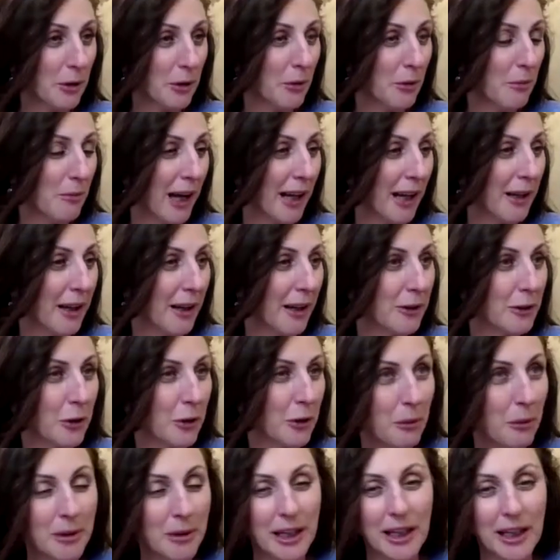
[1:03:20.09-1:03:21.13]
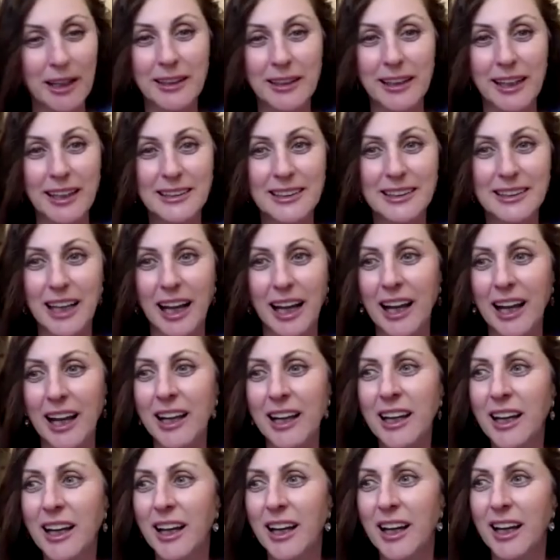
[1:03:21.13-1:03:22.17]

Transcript: to my to me and they say,